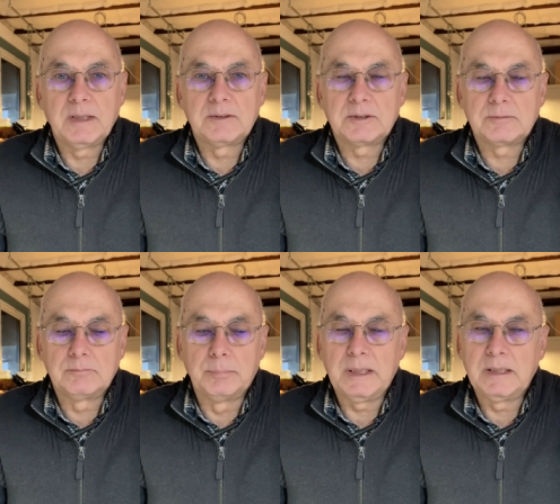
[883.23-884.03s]
it's
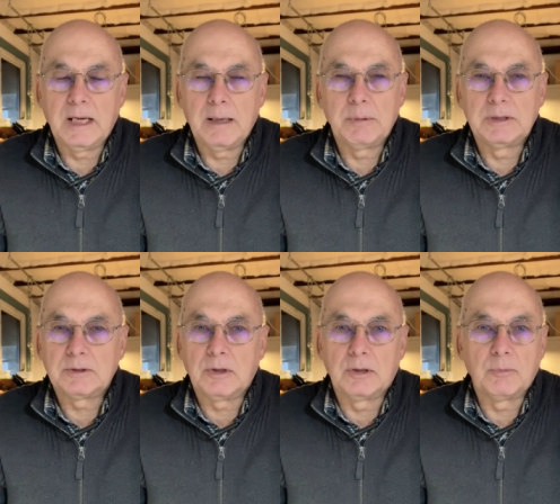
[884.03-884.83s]
been
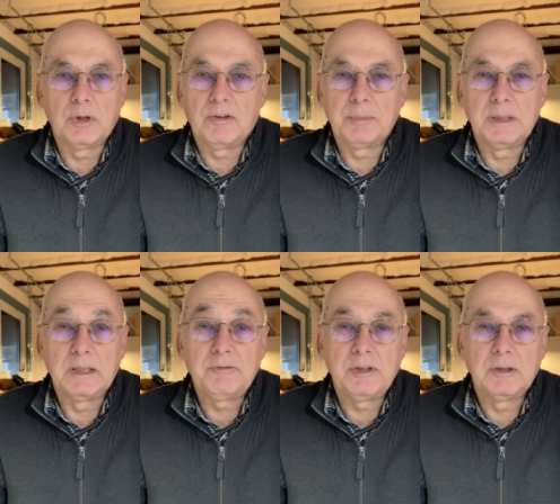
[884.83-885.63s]
damaged, like when I've been
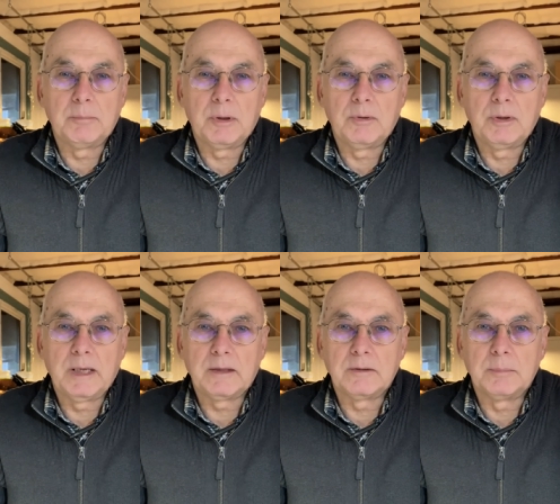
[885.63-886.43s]
lifting the bowl
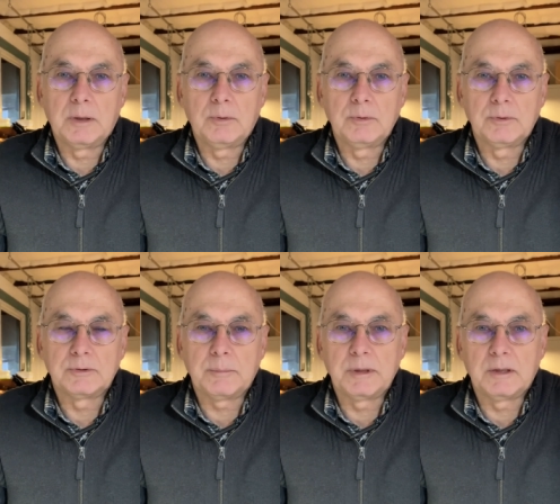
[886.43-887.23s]
out of the mould or
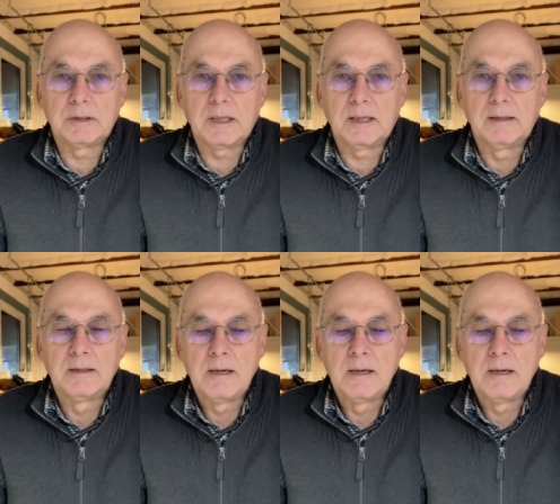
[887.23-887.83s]
something like that.